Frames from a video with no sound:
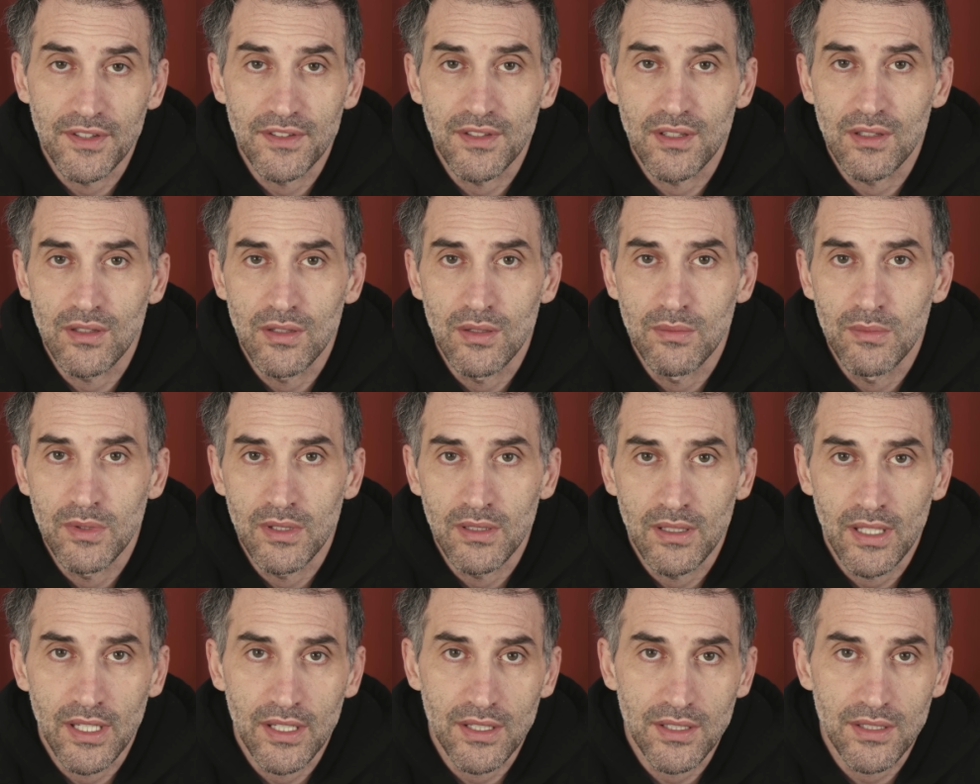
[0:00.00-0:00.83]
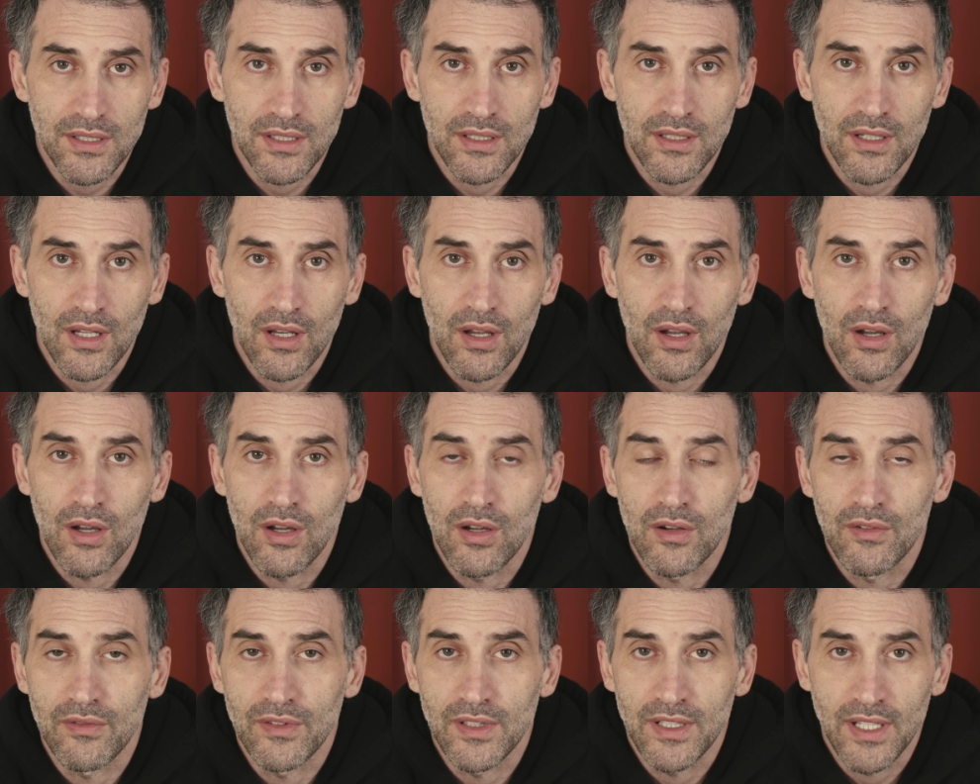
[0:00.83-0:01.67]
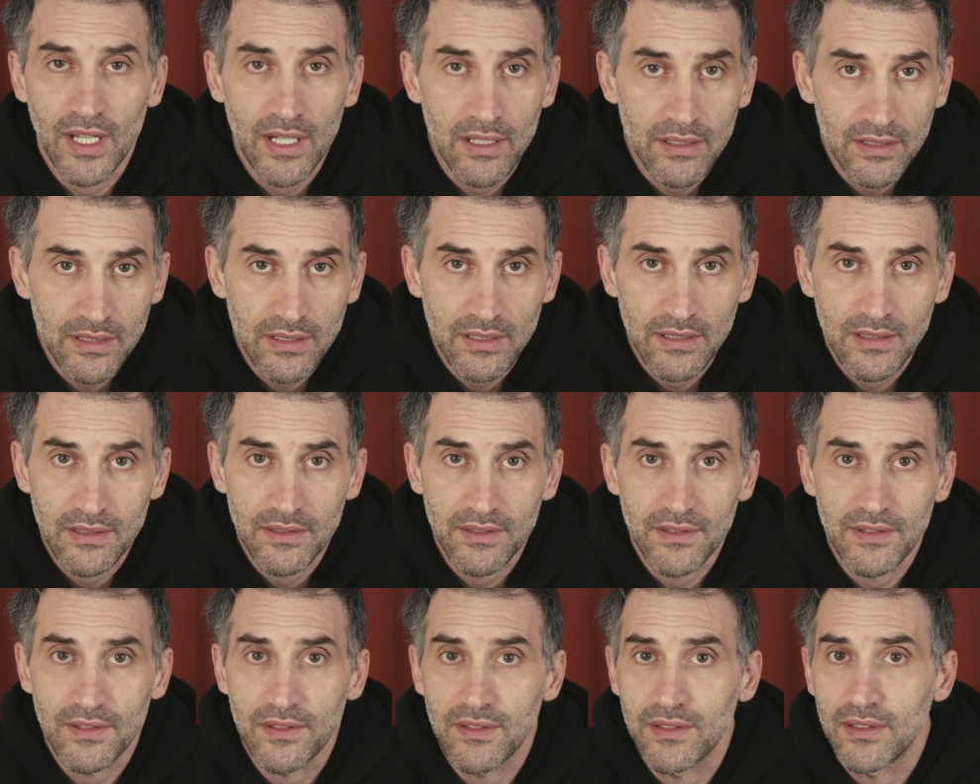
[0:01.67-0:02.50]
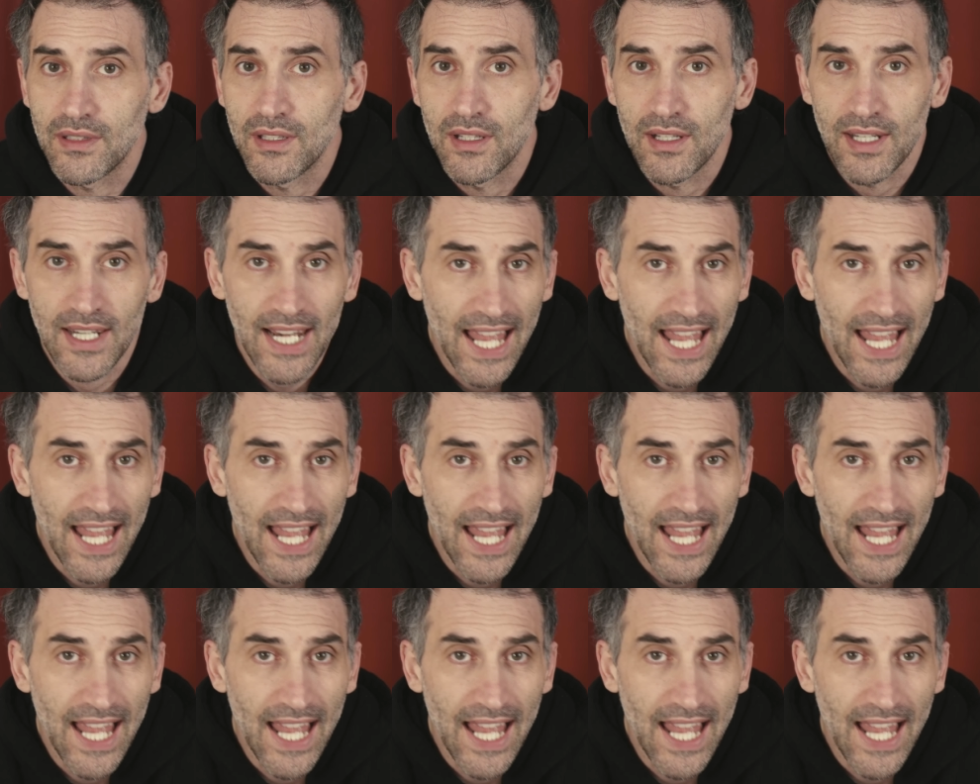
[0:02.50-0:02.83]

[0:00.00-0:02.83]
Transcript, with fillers: it's accumulation of inheritance,